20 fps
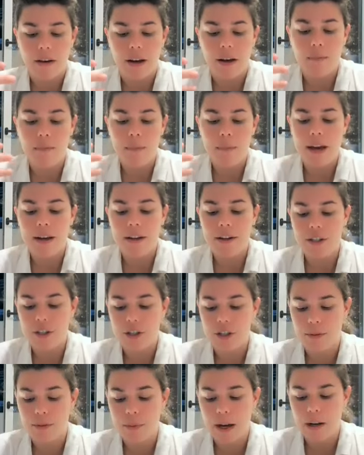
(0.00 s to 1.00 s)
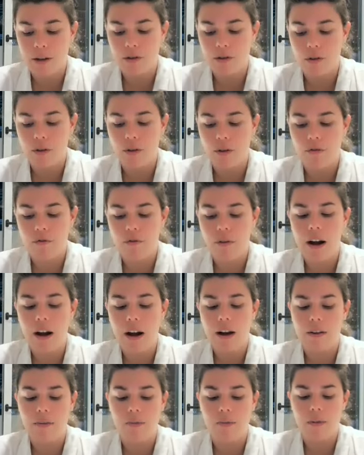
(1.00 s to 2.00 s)
I managed somehow to
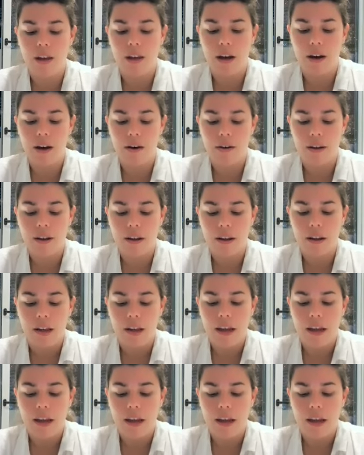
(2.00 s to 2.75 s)
thrive without it,